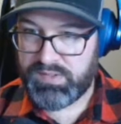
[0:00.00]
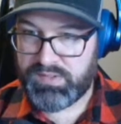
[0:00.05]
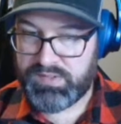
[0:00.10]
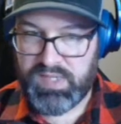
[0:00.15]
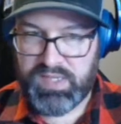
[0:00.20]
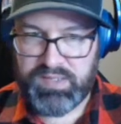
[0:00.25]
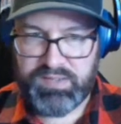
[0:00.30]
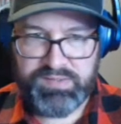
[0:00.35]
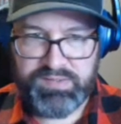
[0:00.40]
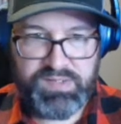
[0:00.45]

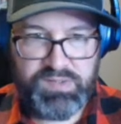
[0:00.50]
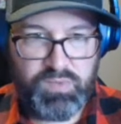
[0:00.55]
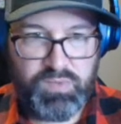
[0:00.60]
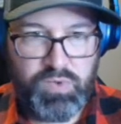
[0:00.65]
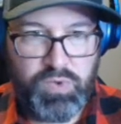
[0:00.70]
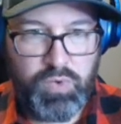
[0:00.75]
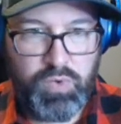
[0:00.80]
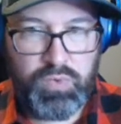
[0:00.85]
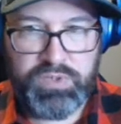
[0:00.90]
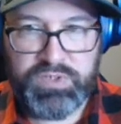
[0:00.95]
Daniel says,
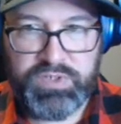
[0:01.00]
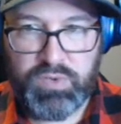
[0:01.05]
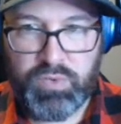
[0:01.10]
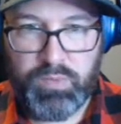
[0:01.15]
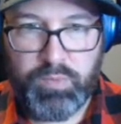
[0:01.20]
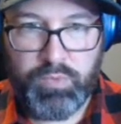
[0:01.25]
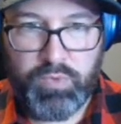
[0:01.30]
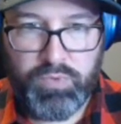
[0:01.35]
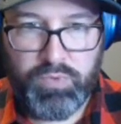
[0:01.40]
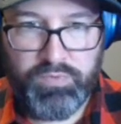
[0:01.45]
who would you
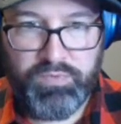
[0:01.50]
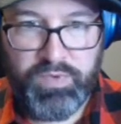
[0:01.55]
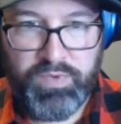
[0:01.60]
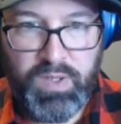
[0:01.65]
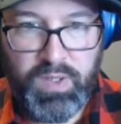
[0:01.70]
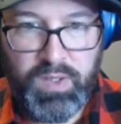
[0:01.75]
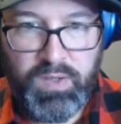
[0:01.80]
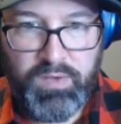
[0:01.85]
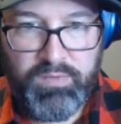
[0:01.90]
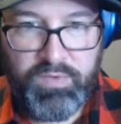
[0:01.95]
remove
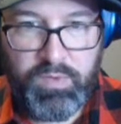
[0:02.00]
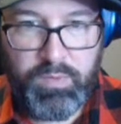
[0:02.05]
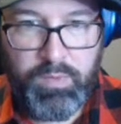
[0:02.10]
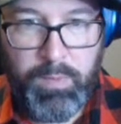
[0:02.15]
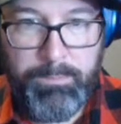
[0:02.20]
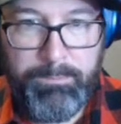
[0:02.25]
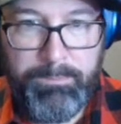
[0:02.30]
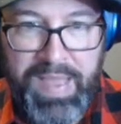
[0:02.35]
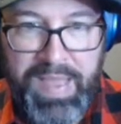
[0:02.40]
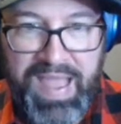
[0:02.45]
from a
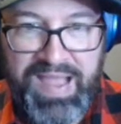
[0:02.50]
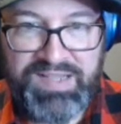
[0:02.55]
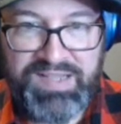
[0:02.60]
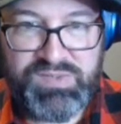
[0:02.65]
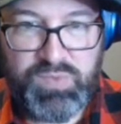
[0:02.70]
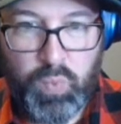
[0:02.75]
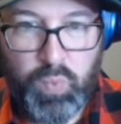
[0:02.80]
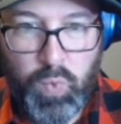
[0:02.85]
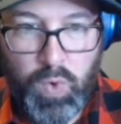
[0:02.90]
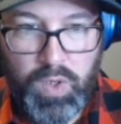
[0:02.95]

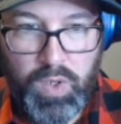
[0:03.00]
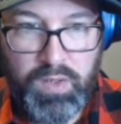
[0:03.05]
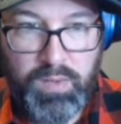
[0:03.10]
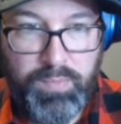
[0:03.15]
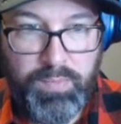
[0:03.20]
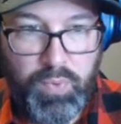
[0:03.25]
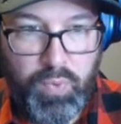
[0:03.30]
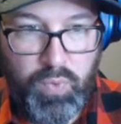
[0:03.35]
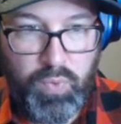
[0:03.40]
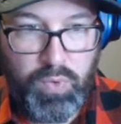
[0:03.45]
max one
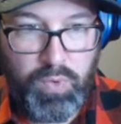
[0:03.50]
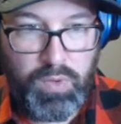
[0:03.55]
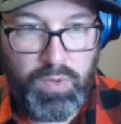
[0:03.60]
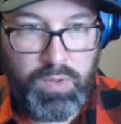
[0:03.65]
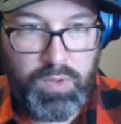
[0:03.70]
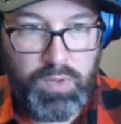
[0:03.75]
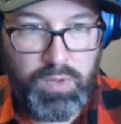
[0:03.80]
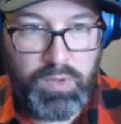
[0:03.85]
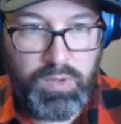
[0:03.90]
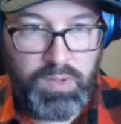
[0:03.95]

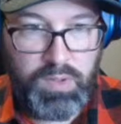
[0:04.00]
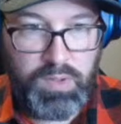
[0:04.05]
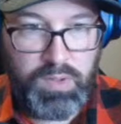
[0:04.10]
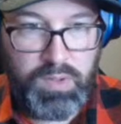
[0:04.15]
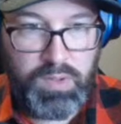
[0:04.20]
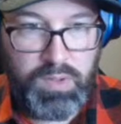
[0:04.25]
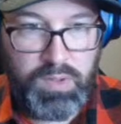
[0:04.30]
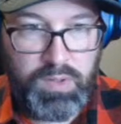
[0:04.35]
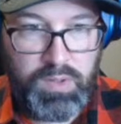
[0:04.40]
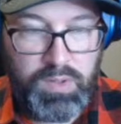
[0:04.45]
pool?
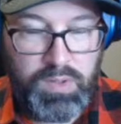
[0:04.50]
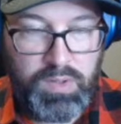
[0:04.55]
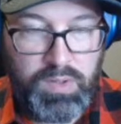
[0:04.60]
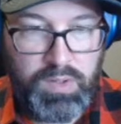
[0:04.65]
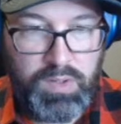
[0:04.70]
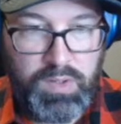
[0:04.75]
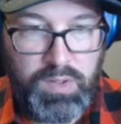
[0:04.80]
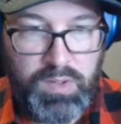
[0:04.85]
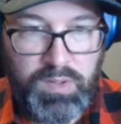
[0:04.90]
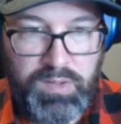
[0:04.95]

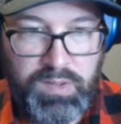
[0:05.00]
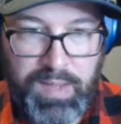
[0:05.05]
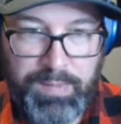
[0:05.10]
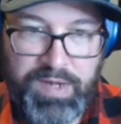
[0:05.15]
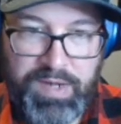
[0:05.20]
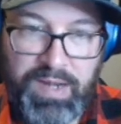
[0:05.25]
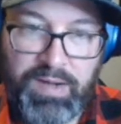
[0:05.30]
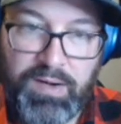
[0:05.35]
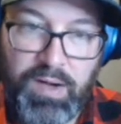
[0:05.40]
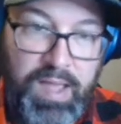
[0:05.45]
I
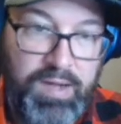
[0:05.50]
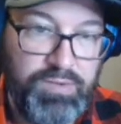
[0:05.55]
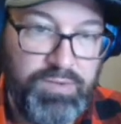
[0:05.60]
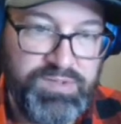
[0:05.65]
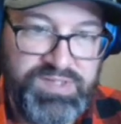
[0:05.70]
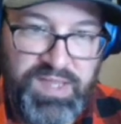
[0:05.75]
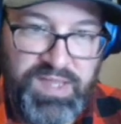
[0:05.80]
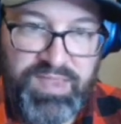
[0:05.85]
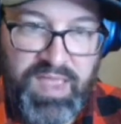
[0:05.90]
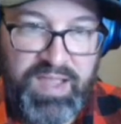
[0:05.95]
mean, I don't
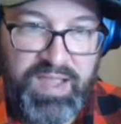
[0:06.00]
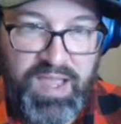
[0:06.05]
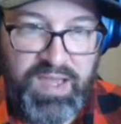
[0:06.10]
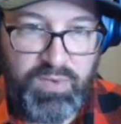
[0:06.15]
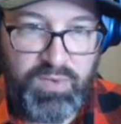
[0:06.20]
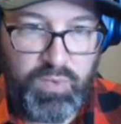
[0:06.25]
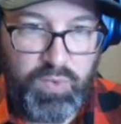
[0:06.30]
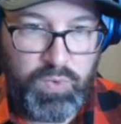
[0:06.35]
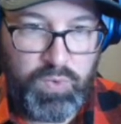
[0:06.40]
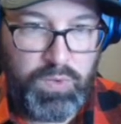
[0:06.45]
set that kind
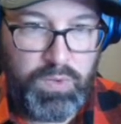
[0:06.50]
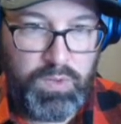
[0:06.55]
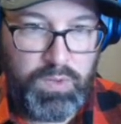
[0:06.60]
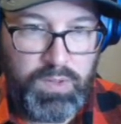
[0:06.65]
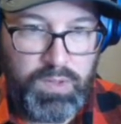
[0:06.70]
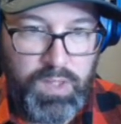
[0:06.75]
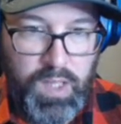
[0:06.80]
of rule.